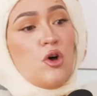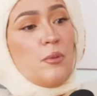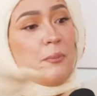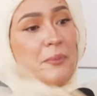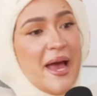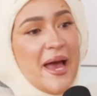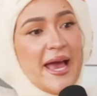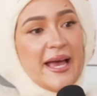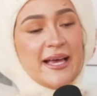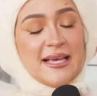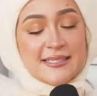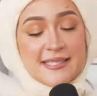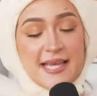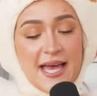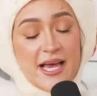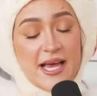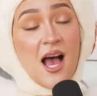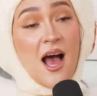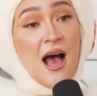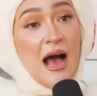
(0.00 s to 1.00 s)
bank is
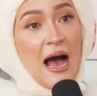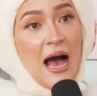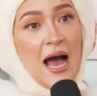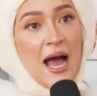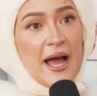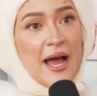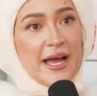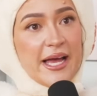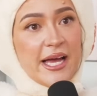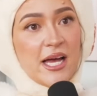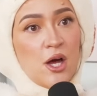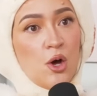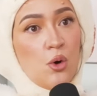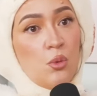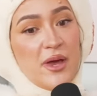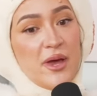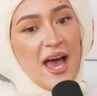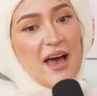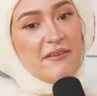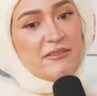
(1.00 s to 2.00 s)
like, hi,
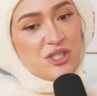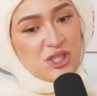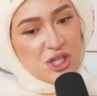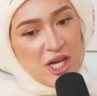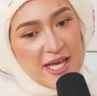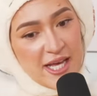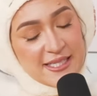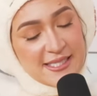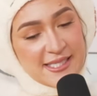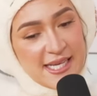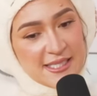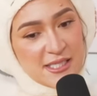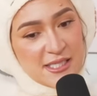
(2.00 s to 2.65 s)
we have a check. It says